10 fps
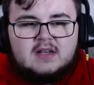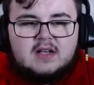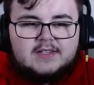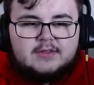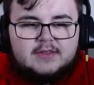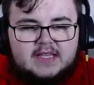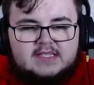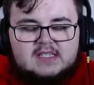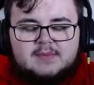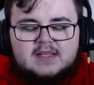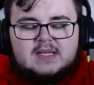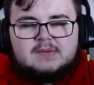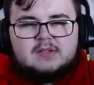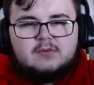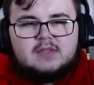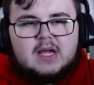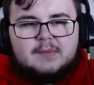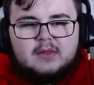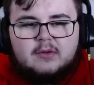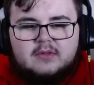So this is my team. So down
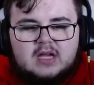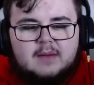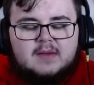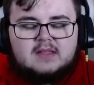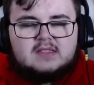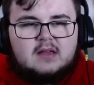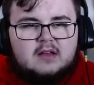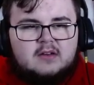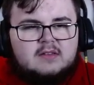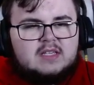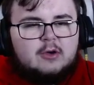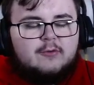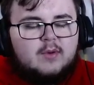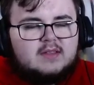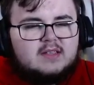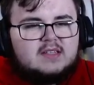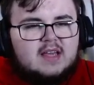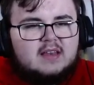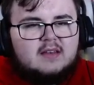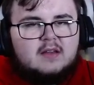below in the comments, on a scale of 1 to
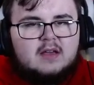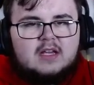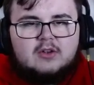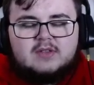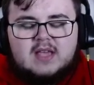10, you know, 10